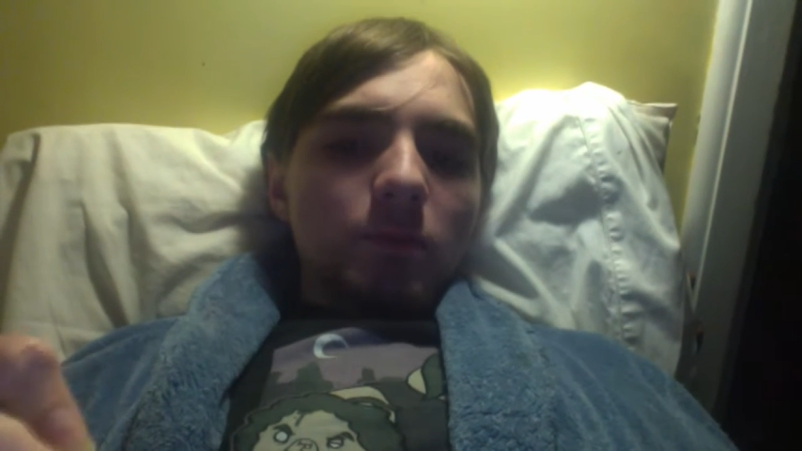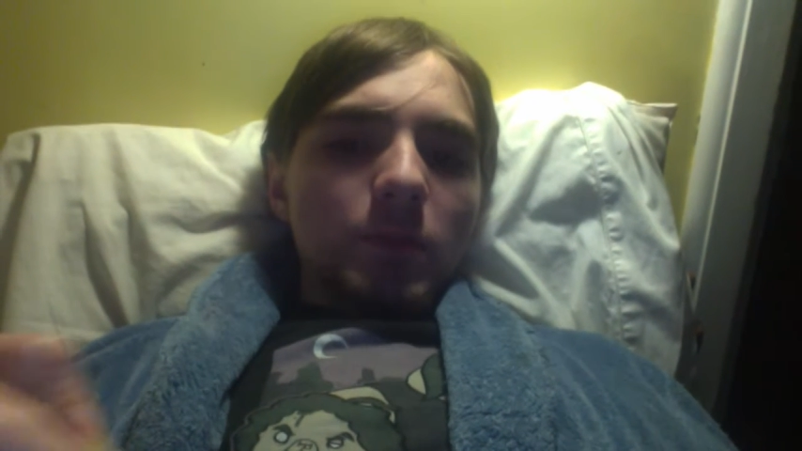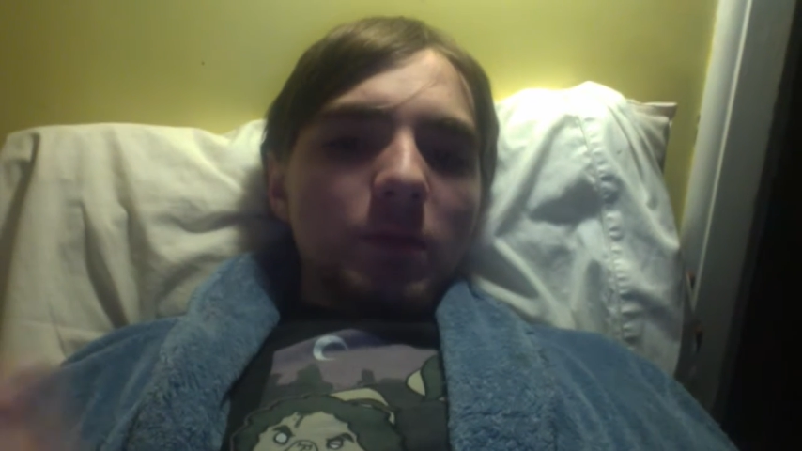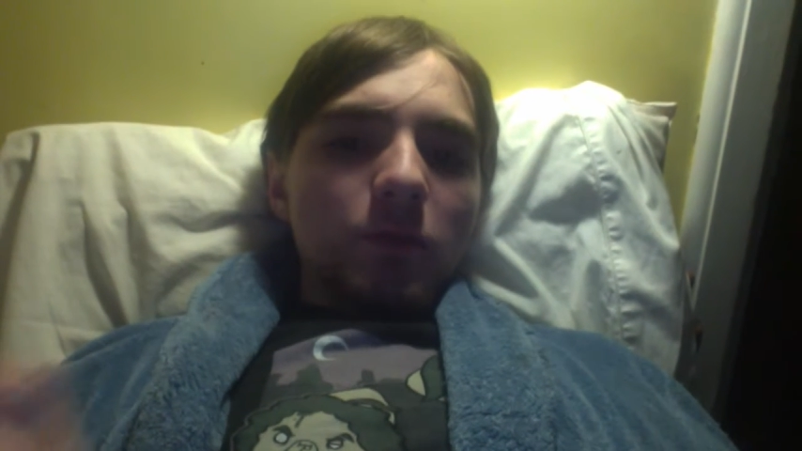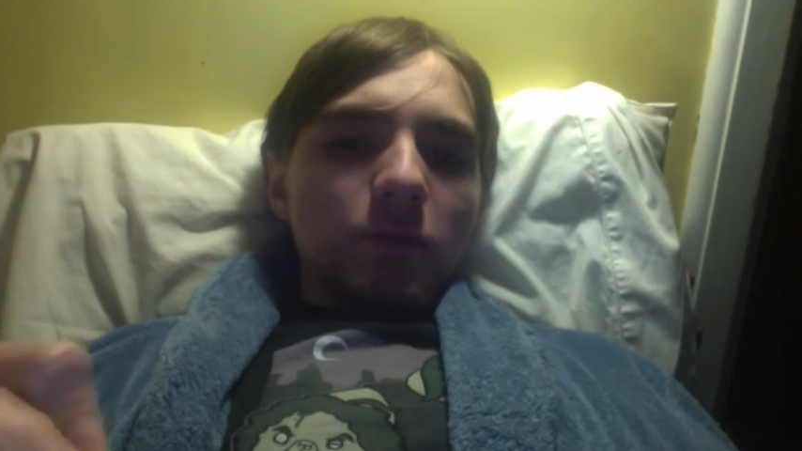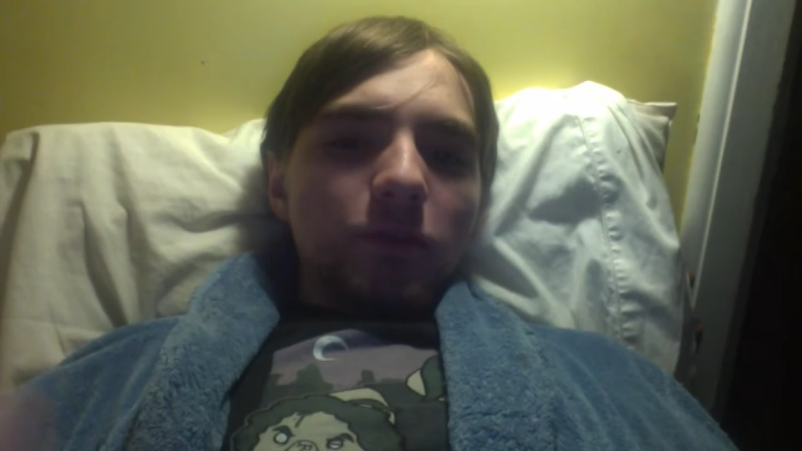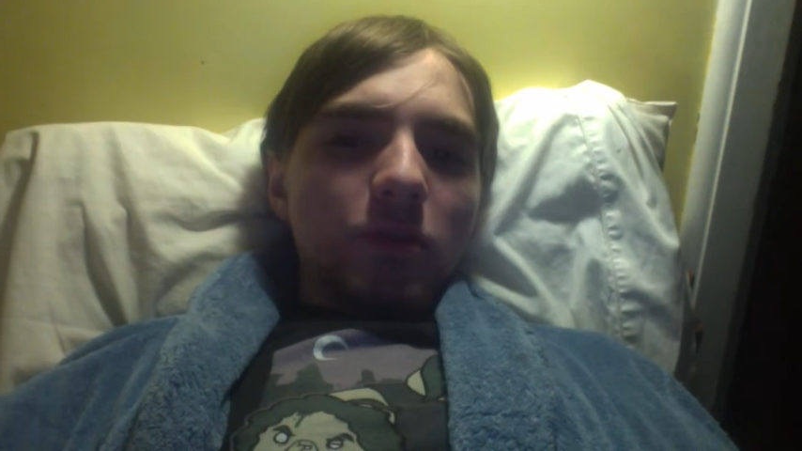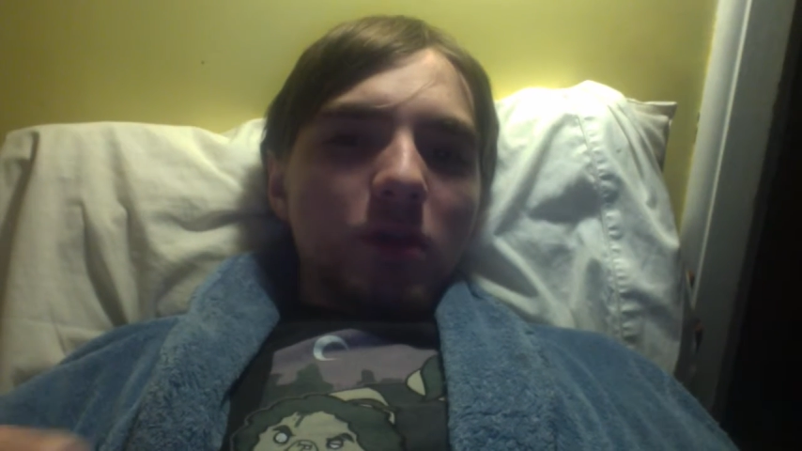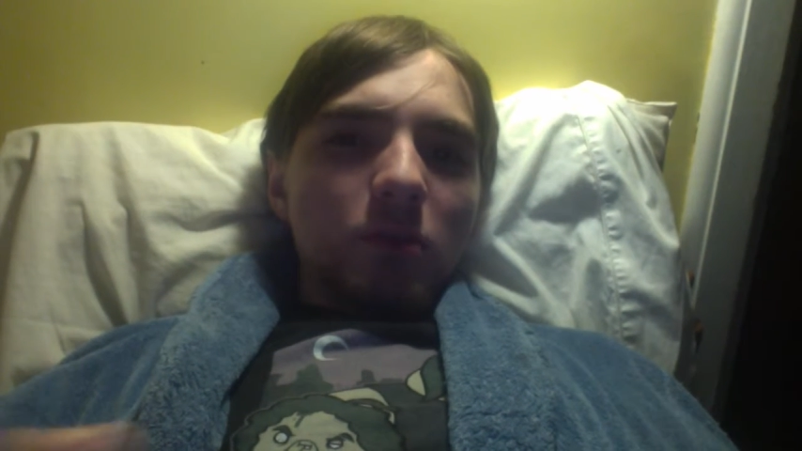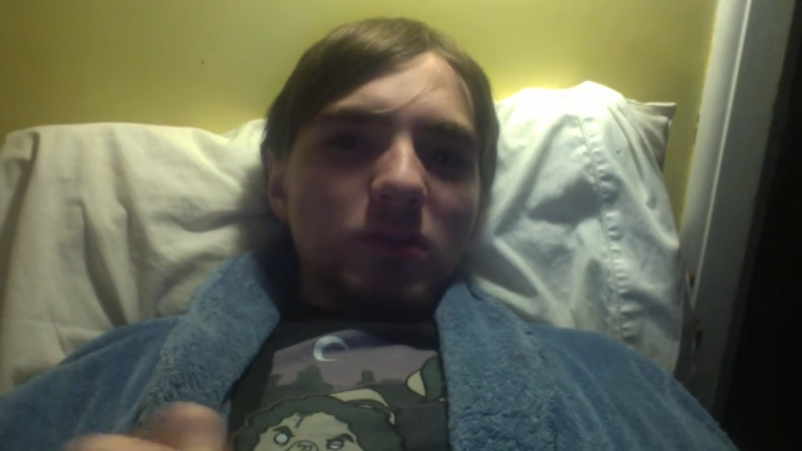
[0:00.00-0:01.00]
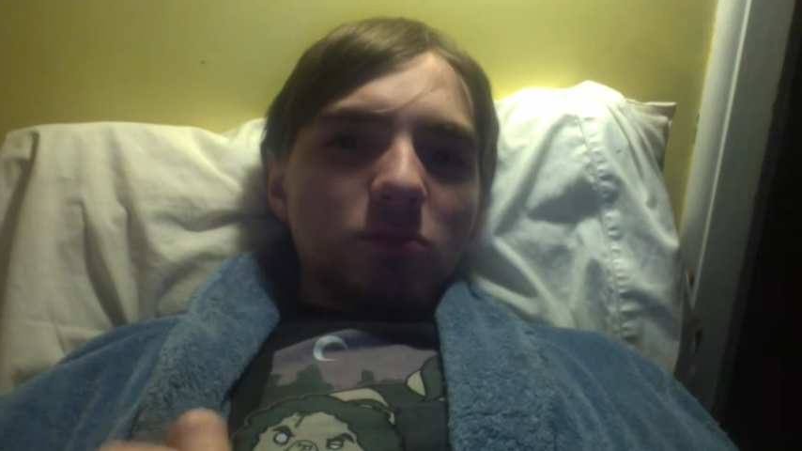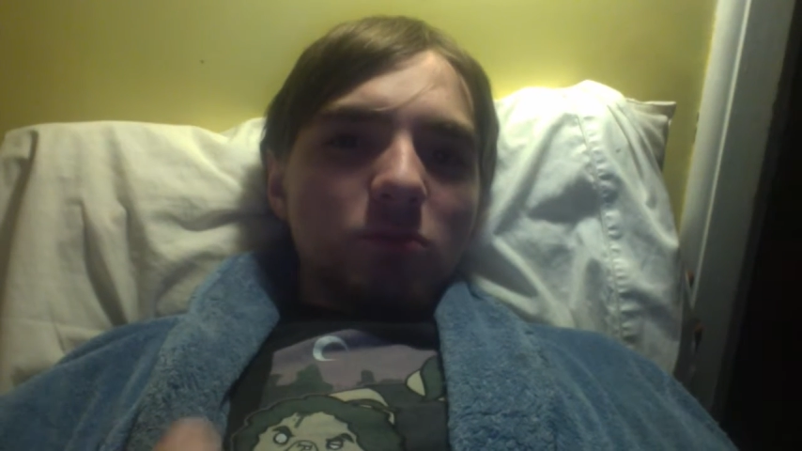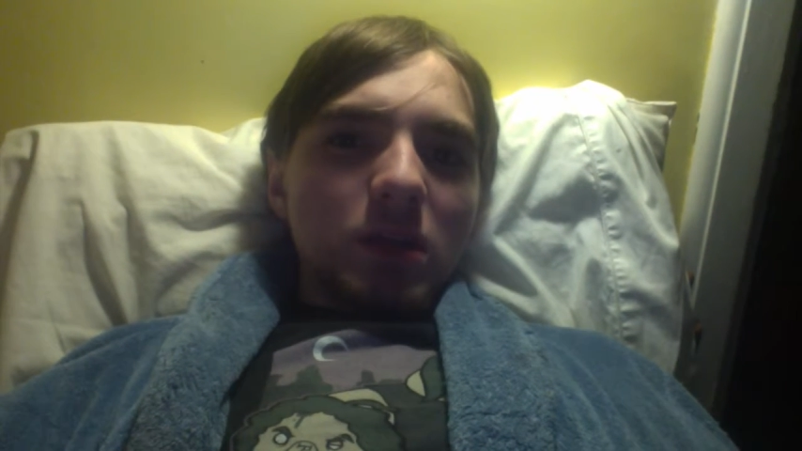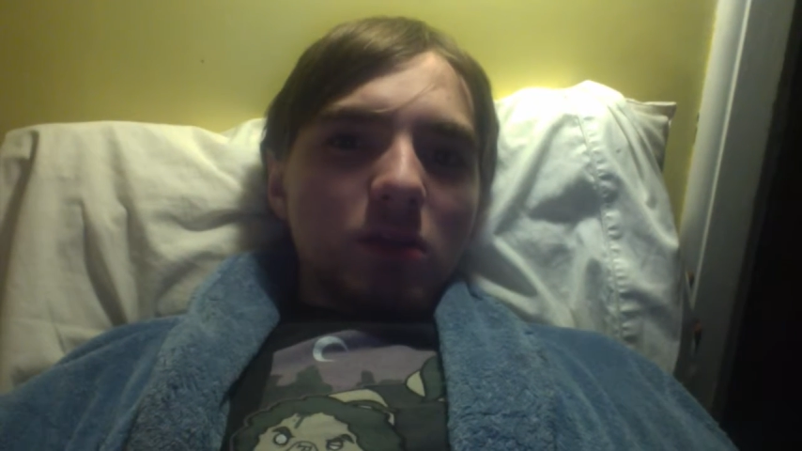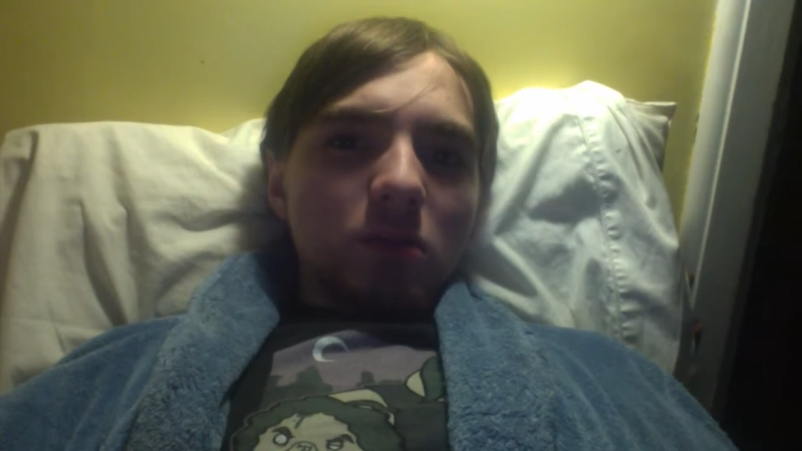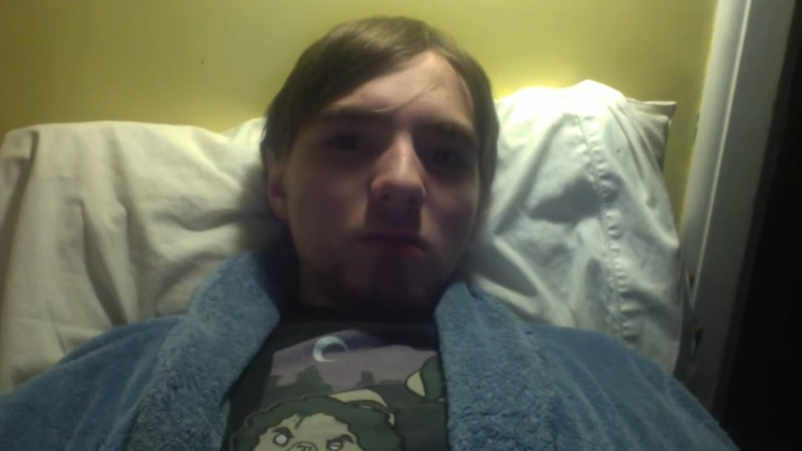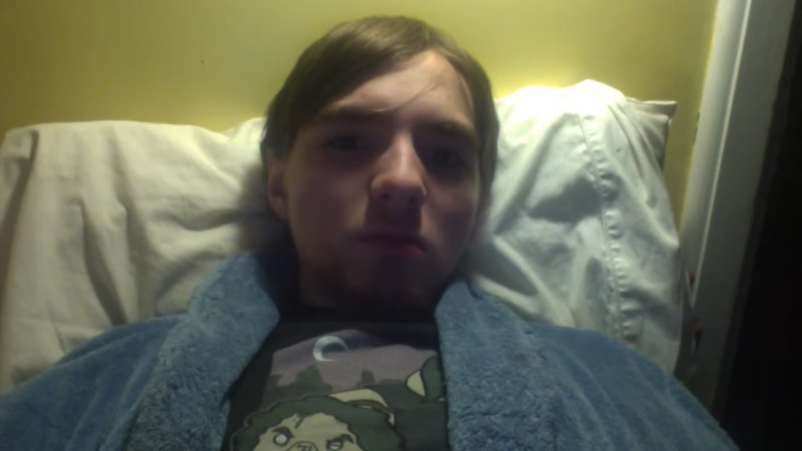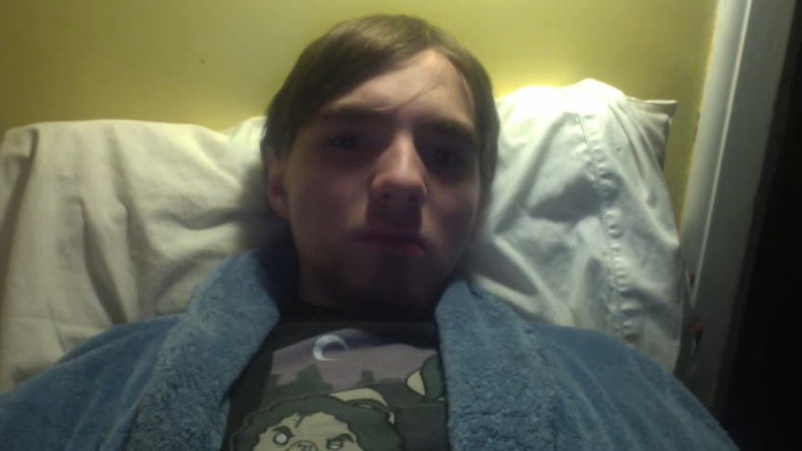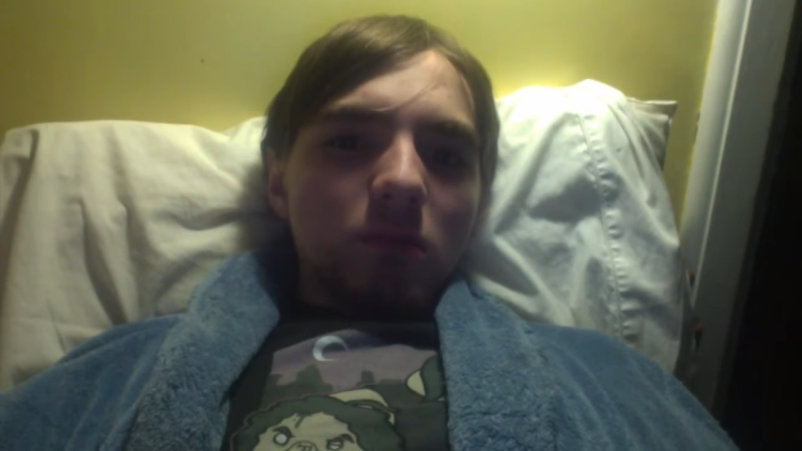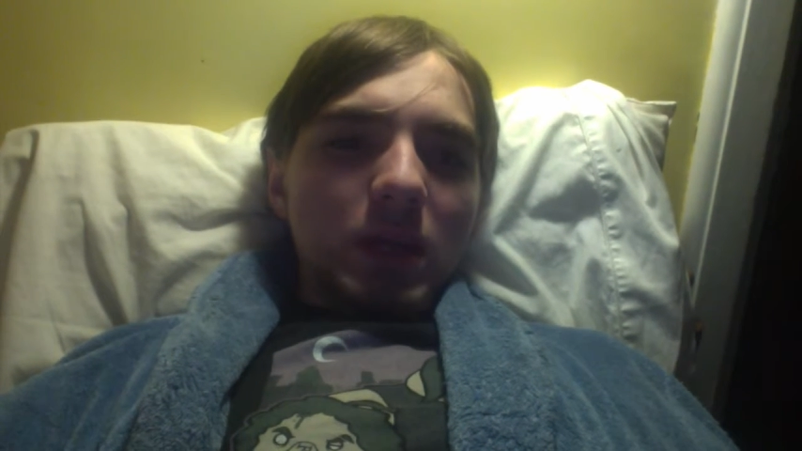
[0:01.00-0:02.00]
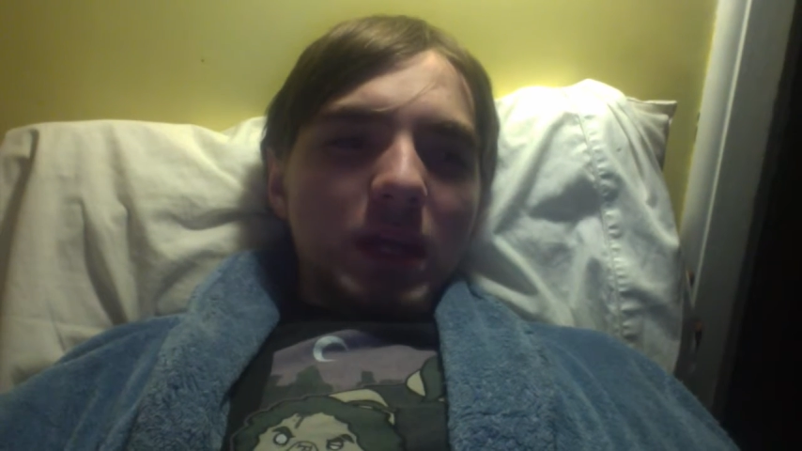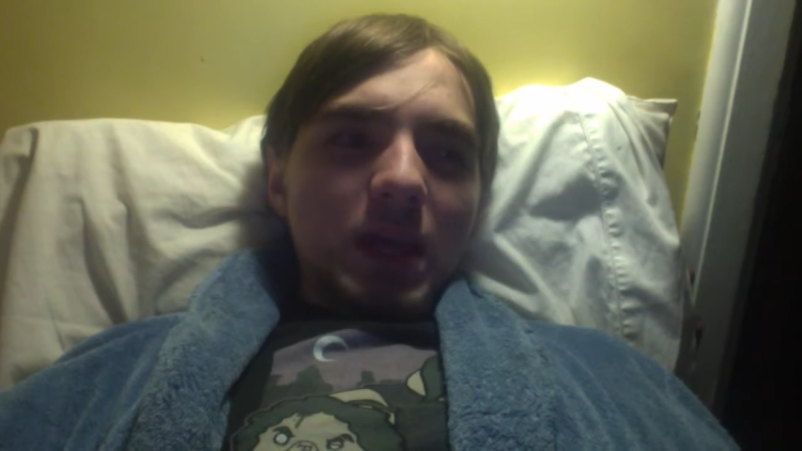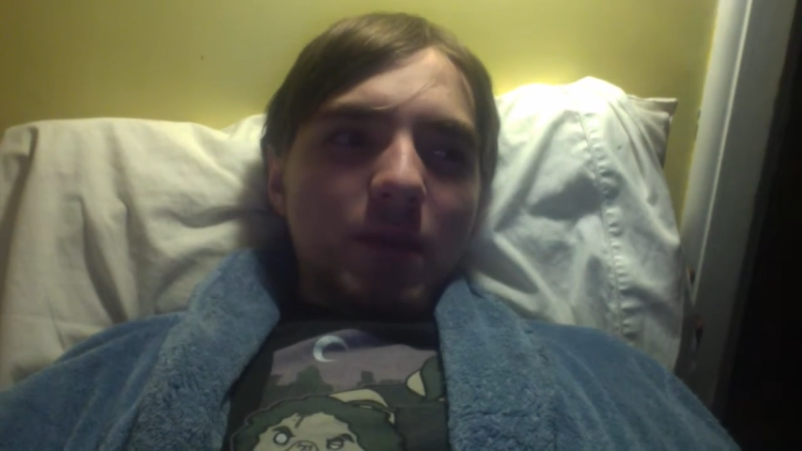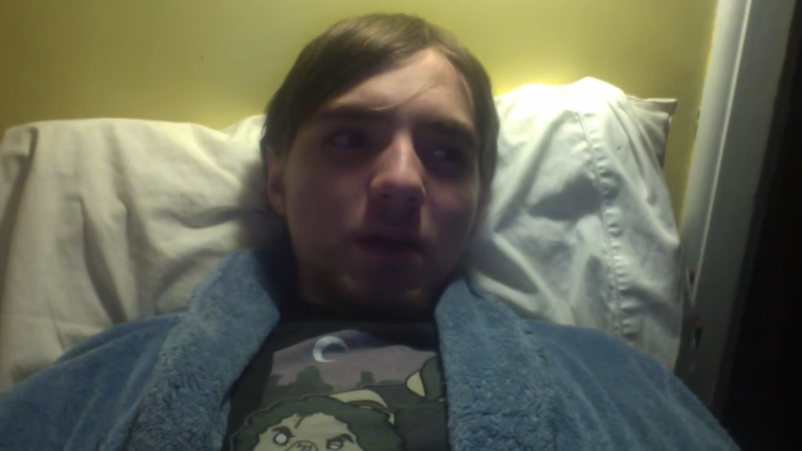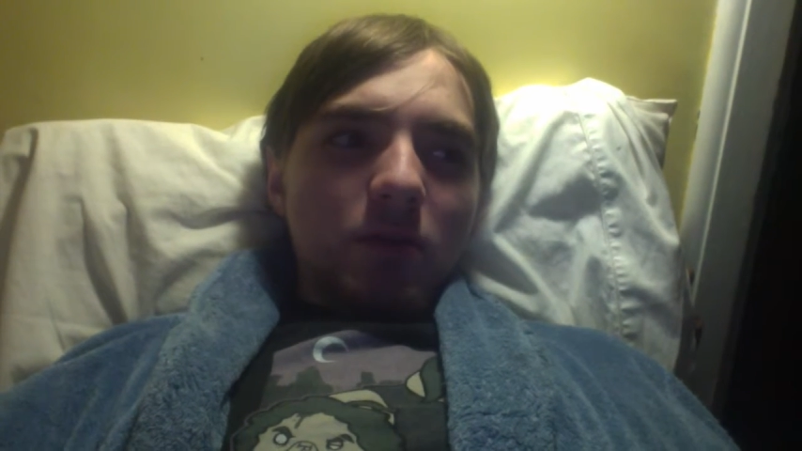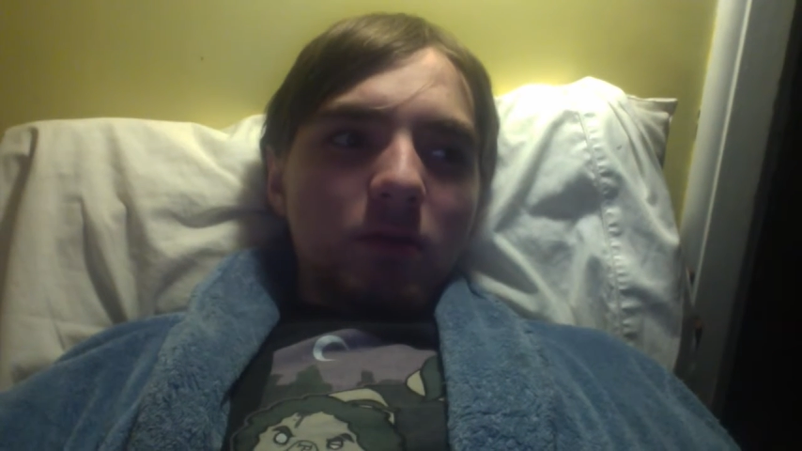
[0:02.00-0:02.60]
people thought it was real when it came out.